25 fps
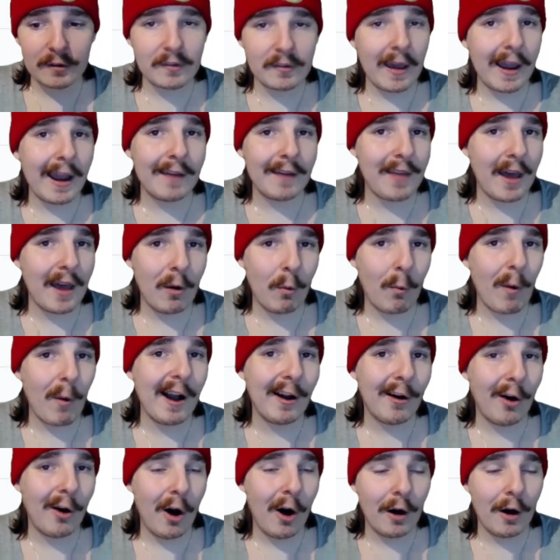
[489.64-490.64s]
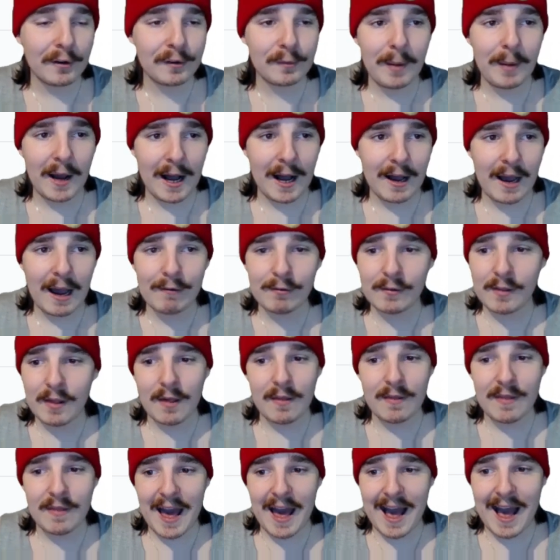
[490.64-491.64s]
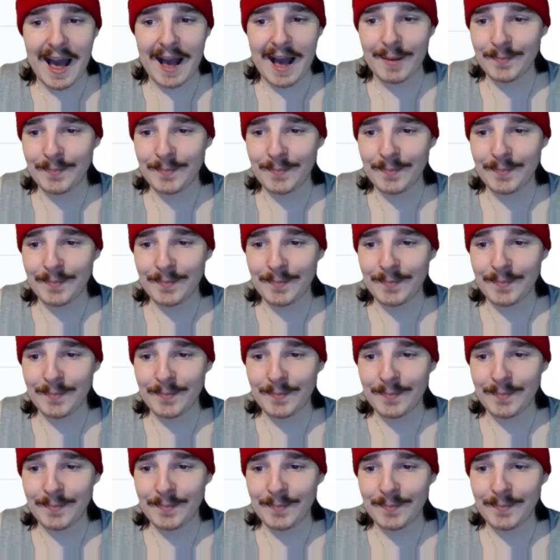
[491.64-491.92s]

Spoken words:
They had that one loss, but other than that,